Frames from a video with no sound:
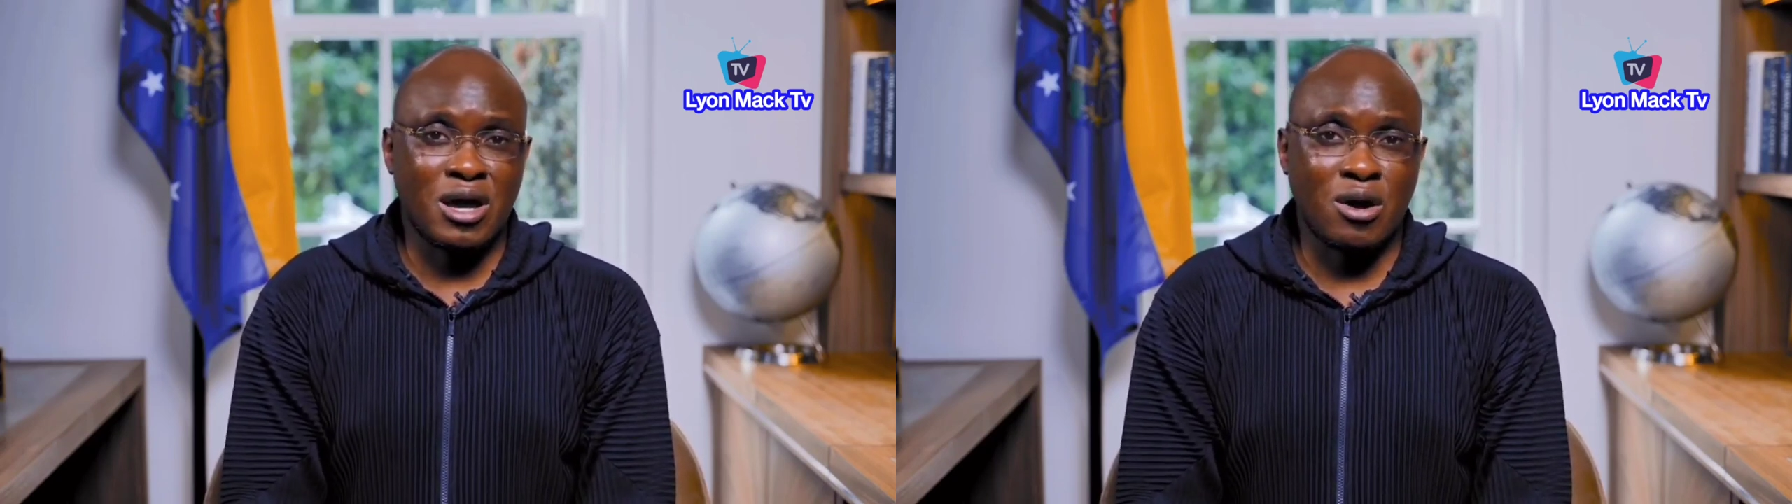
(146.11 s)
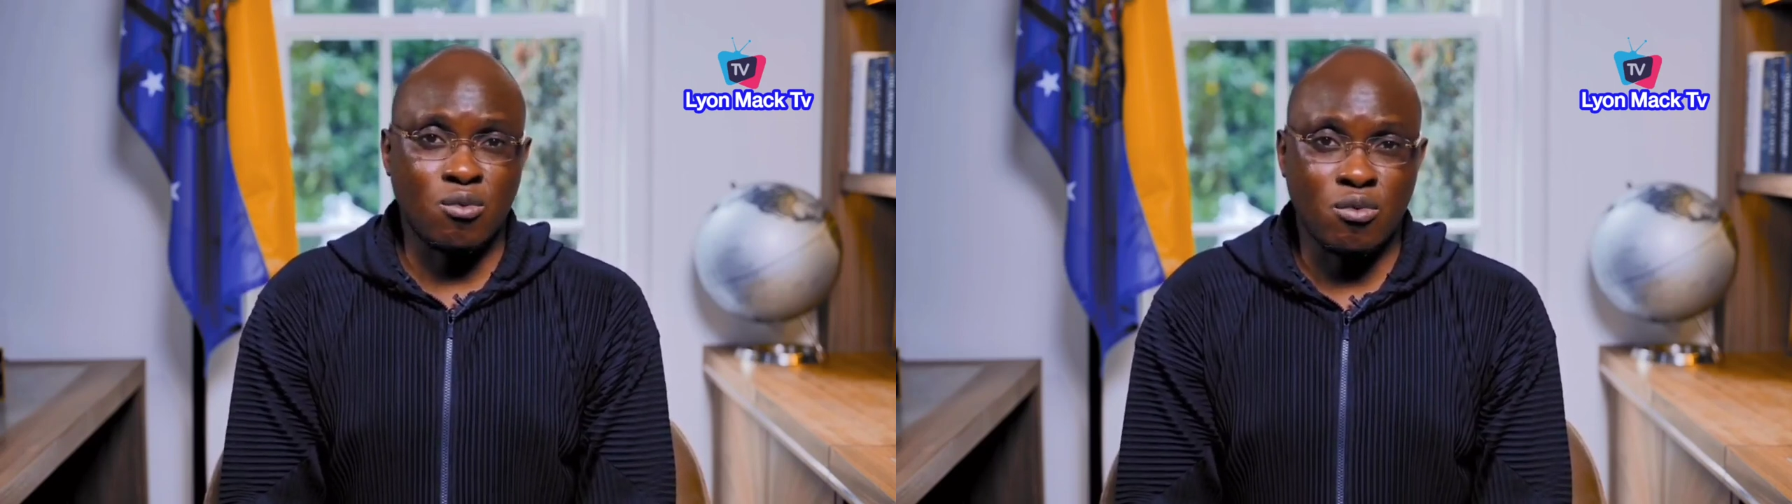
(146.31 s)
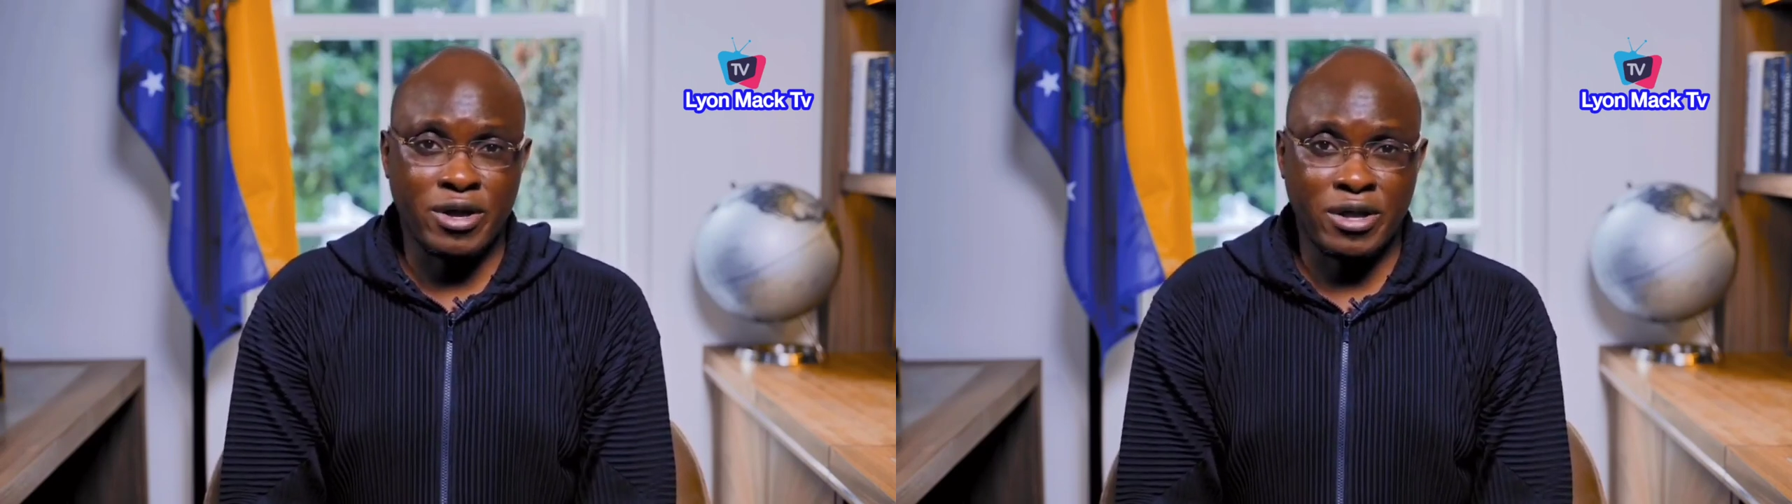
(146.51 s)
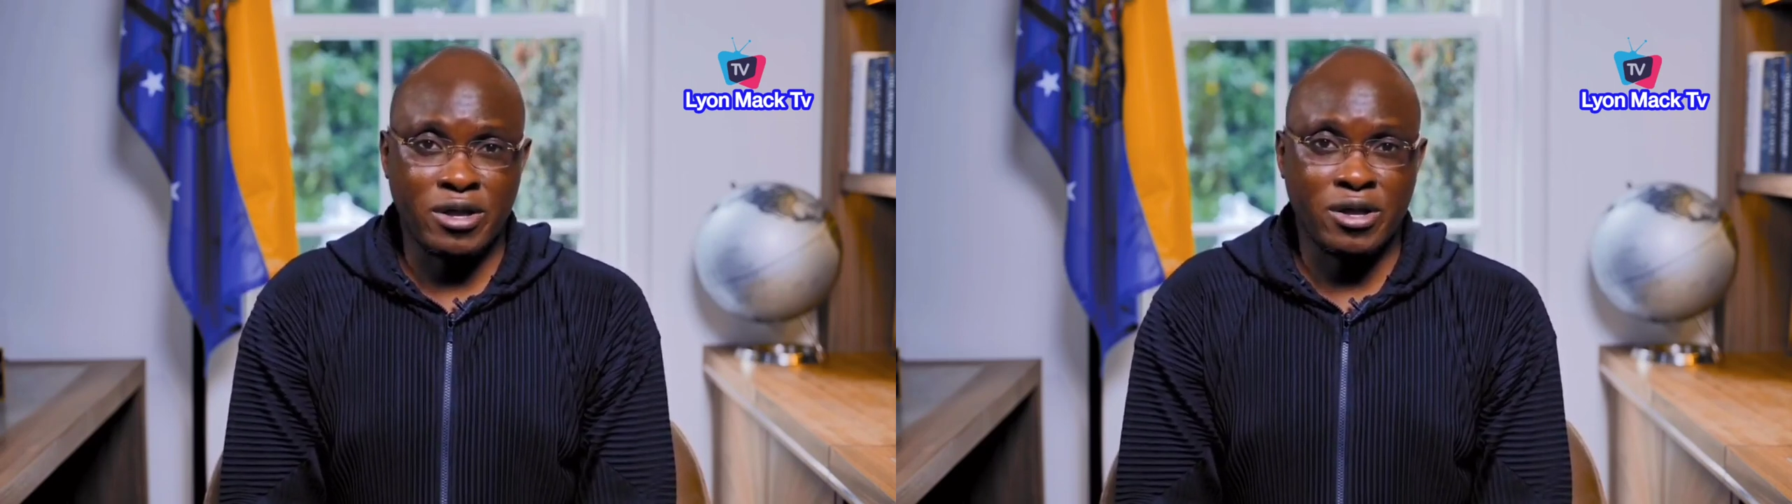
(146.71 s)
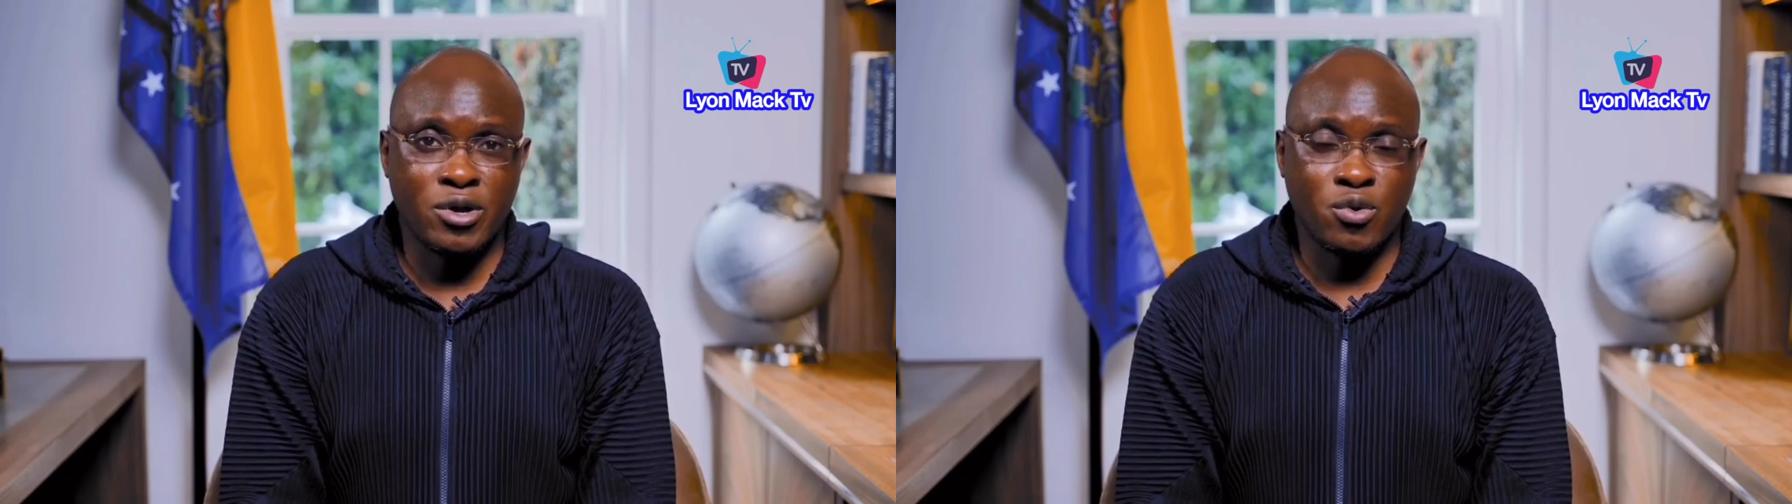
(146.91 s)

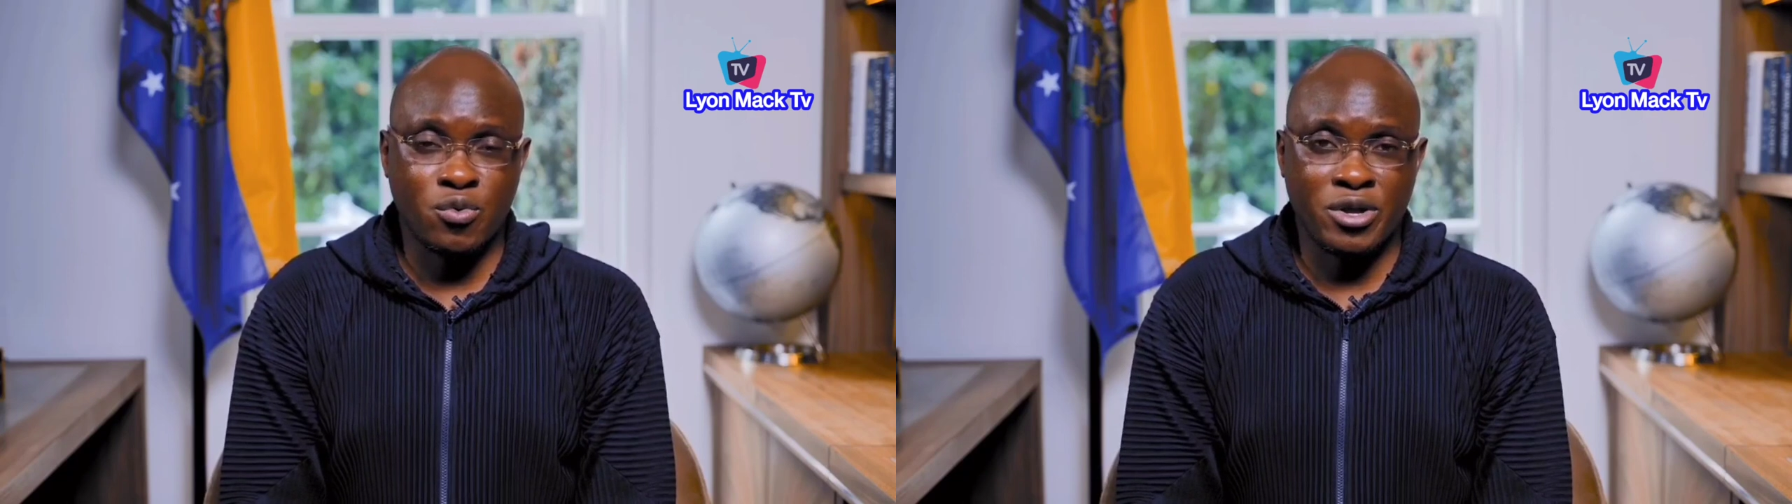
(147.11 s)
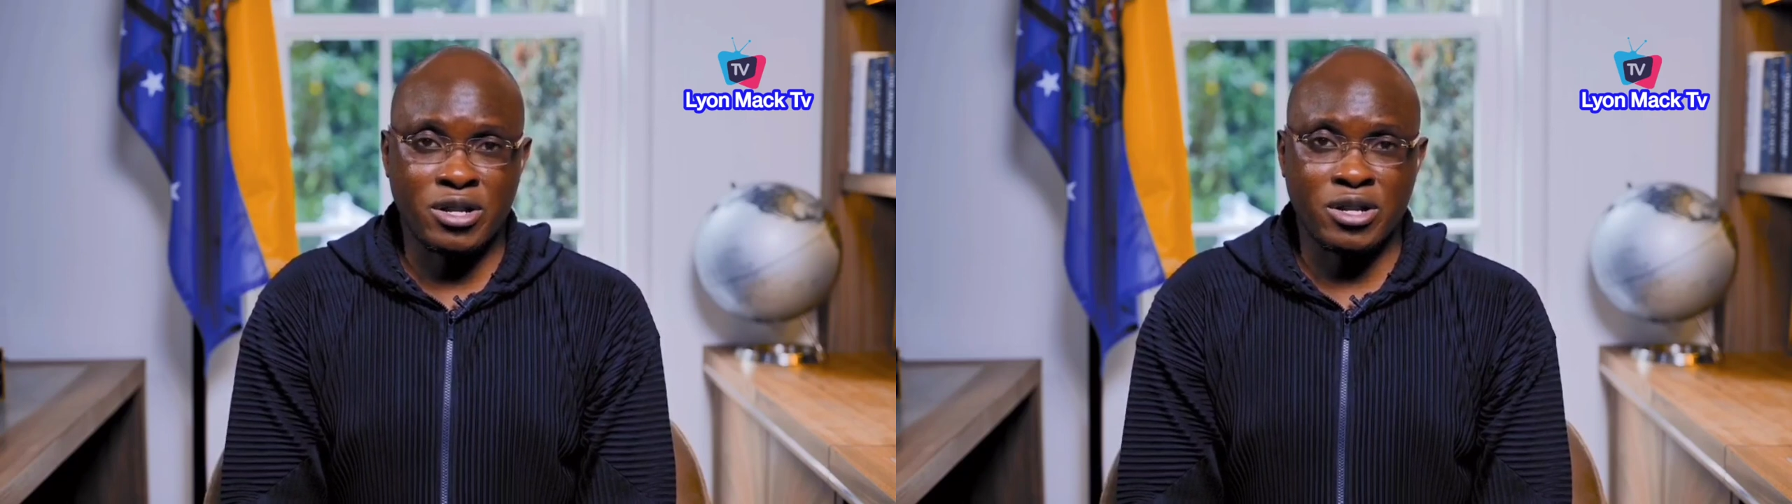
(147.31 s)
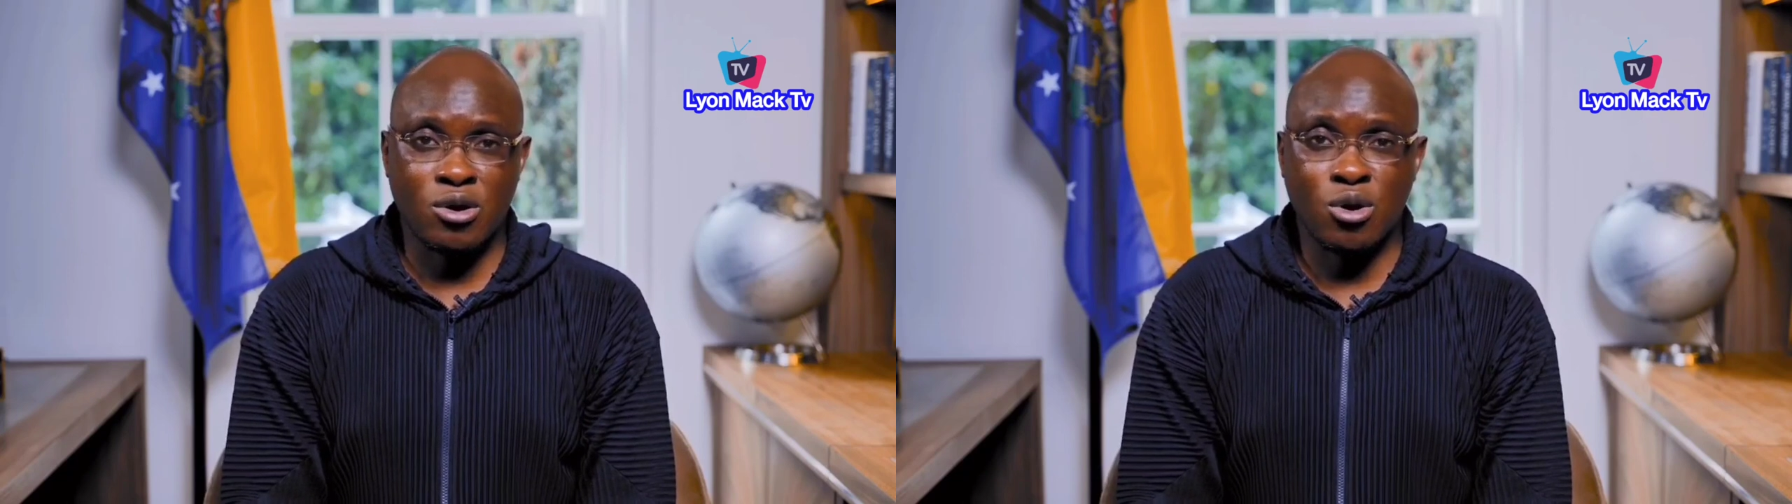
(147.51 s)
aware quickly.